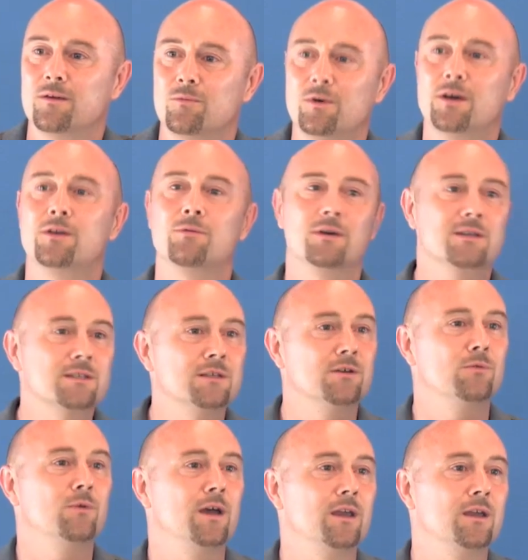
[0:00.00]
Why do I
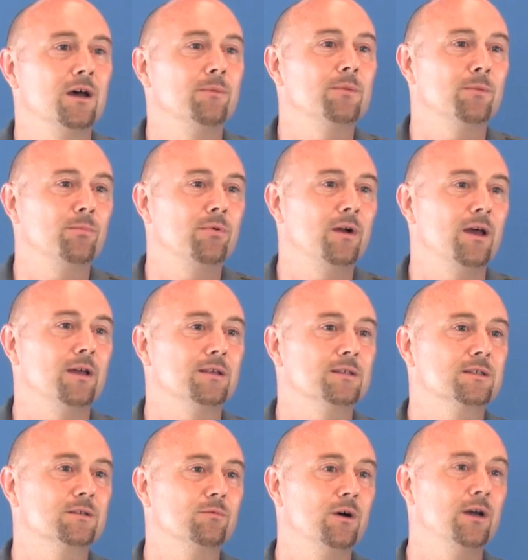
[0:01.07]
still wake up
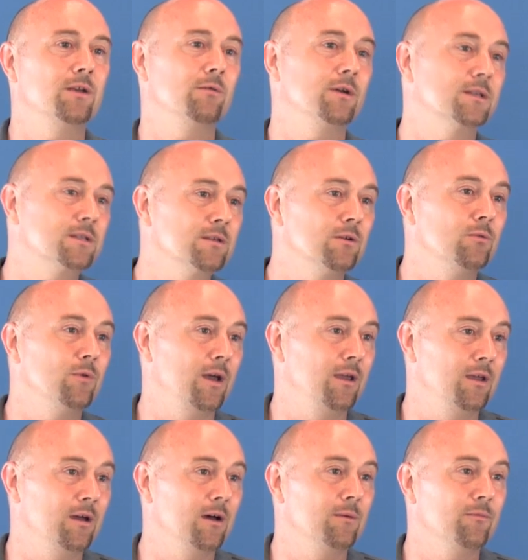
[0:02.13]
depressed? Why do I still
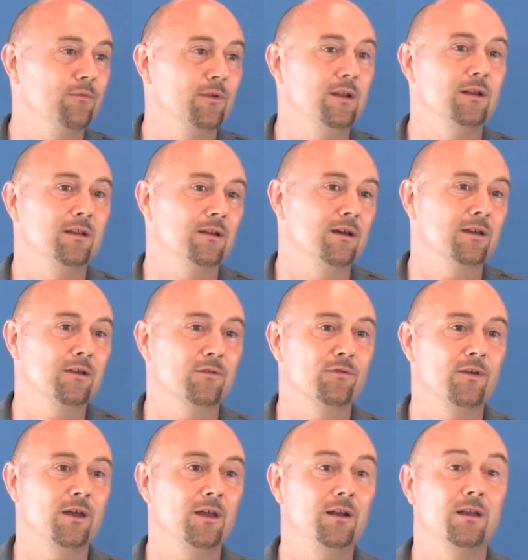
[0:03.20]
wake up feeling like a
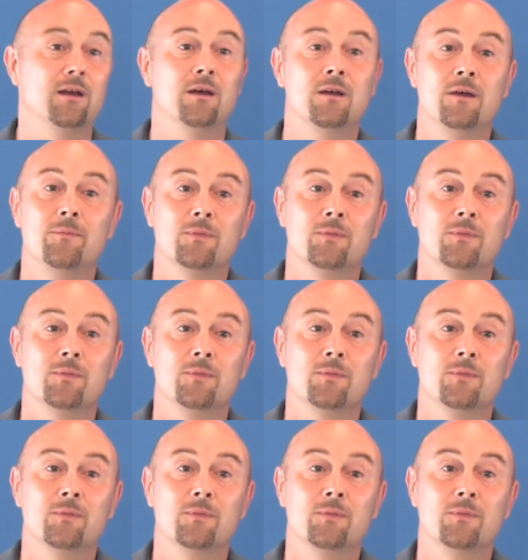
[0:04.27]
failure?